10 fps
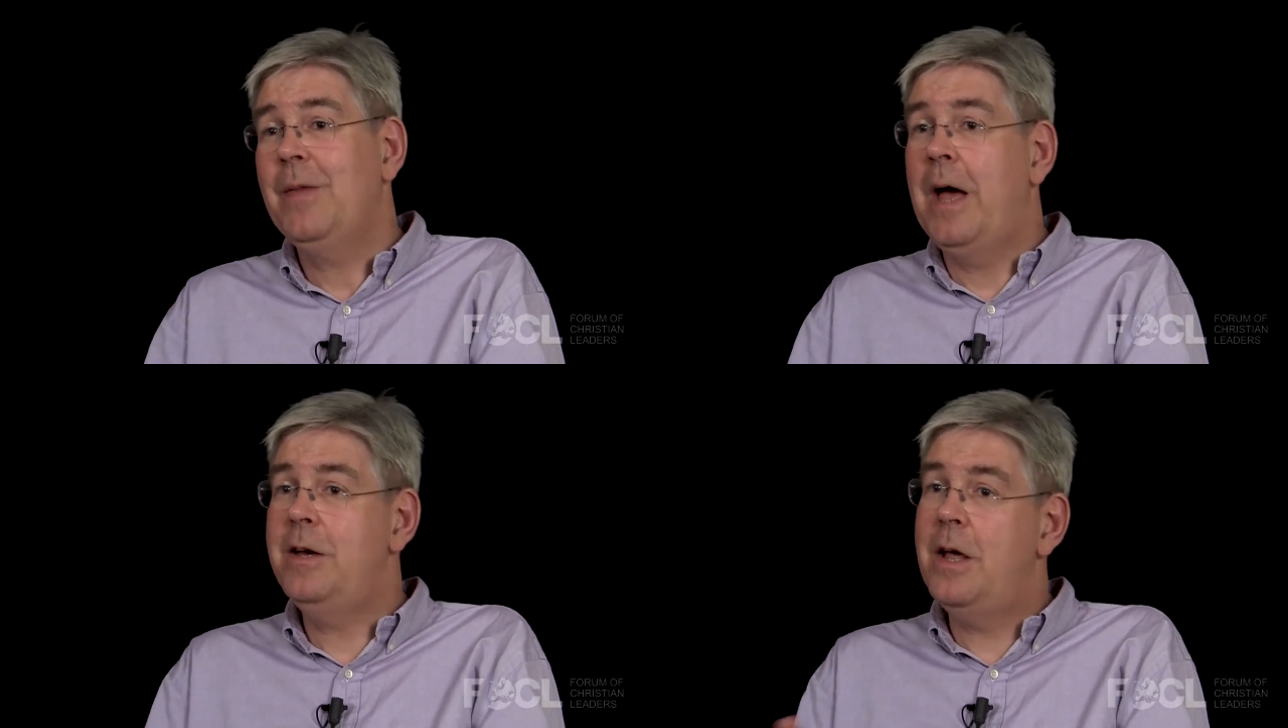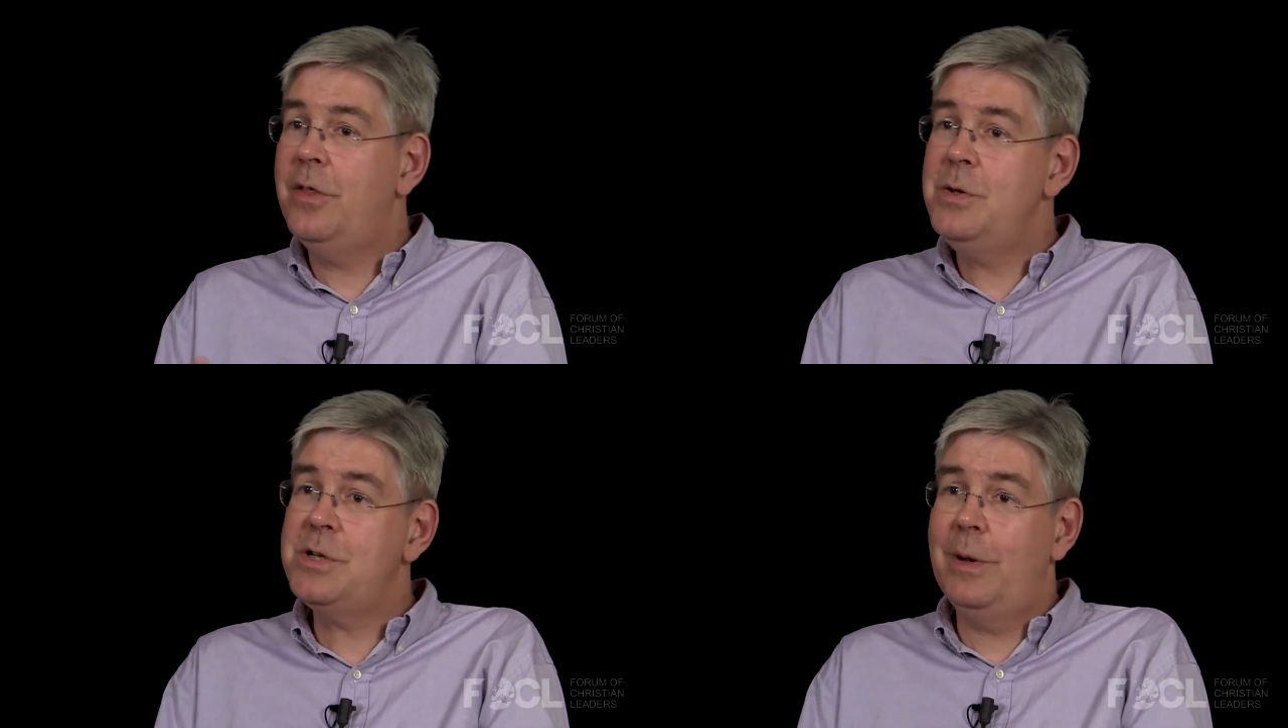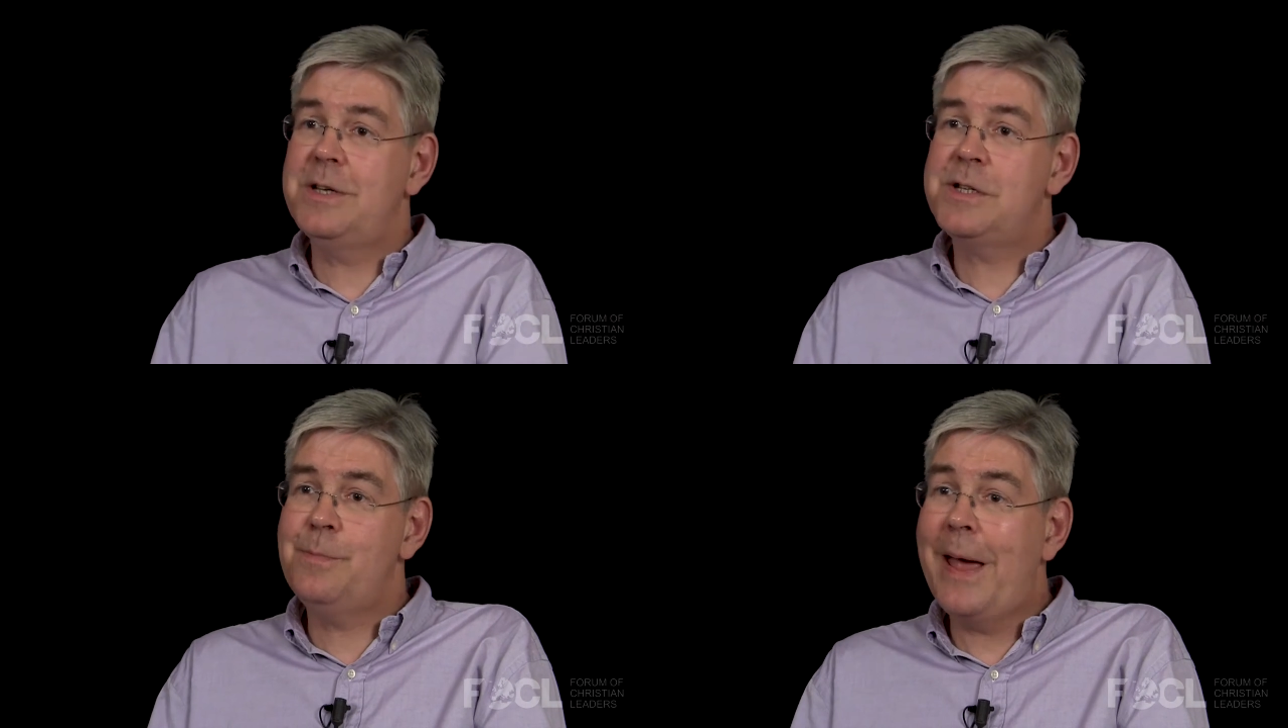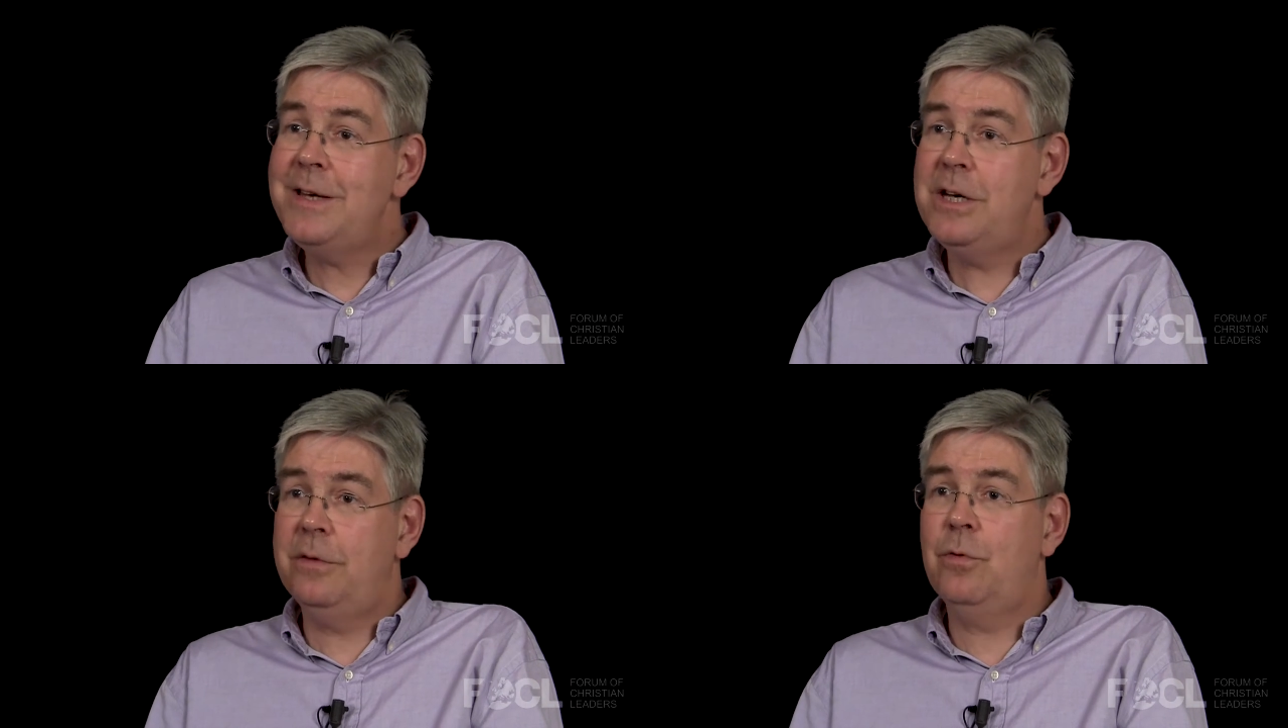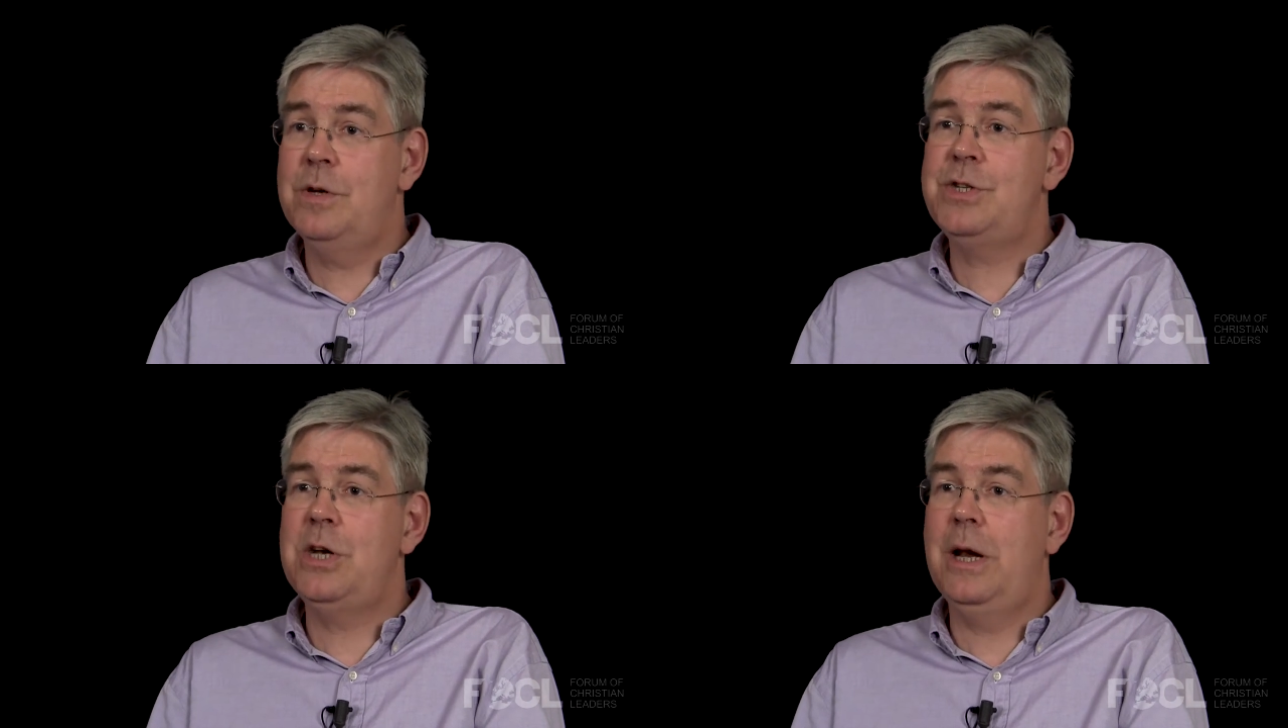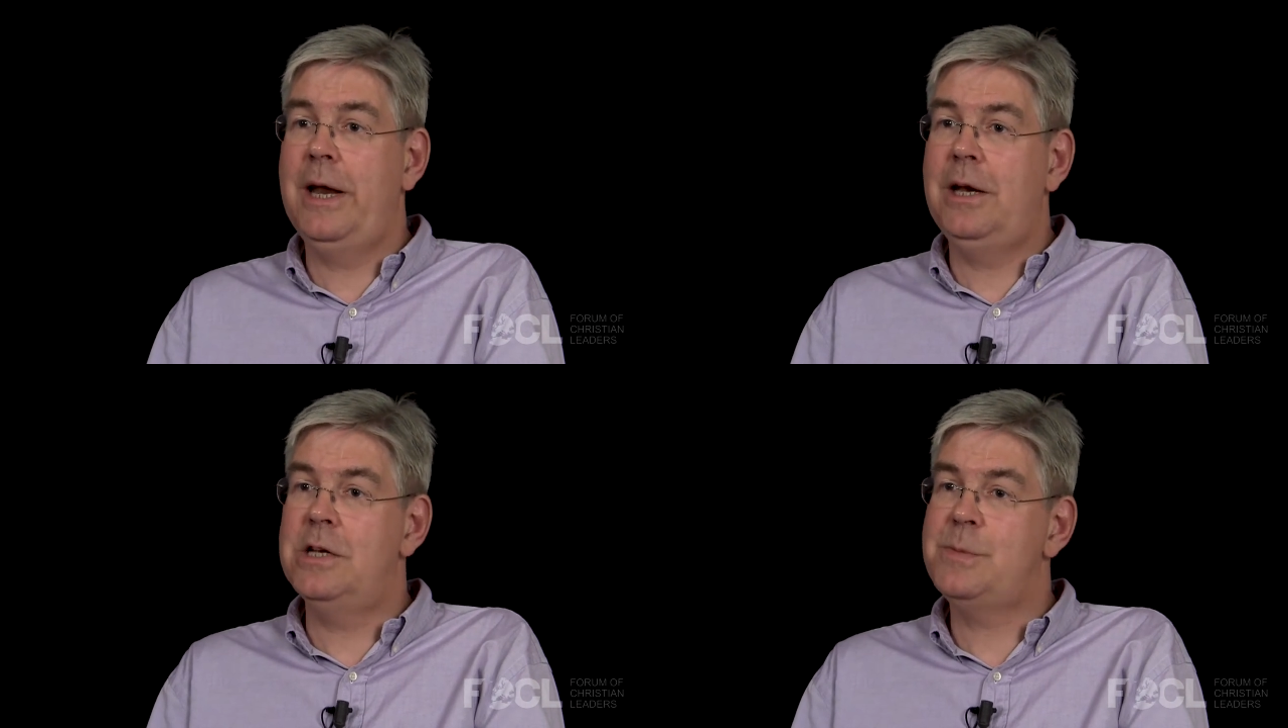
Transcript: And those are expected of Christian leaders,